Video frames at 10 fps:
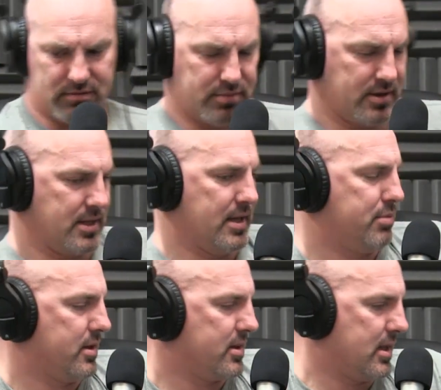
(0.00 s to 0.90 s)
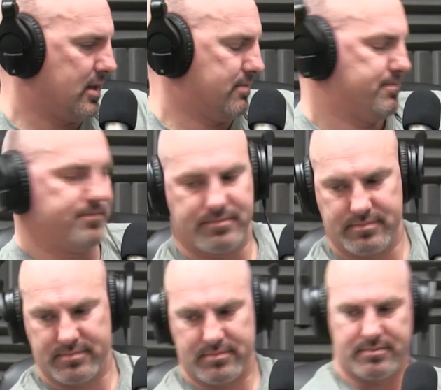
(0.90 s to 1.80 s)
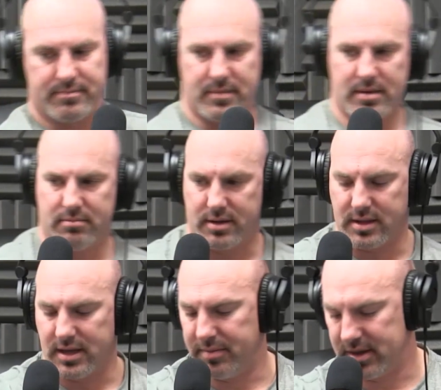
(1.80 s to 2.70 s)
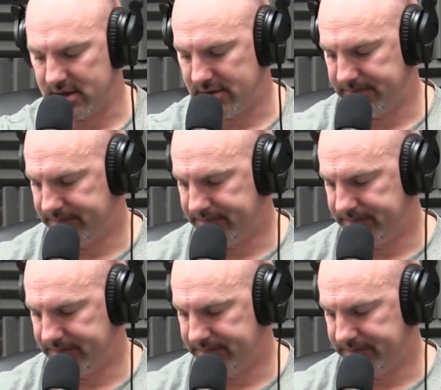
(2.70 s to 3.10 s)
Yeah. Plug that. Plug that in. Yeah. Hook me up. Plug that in right there.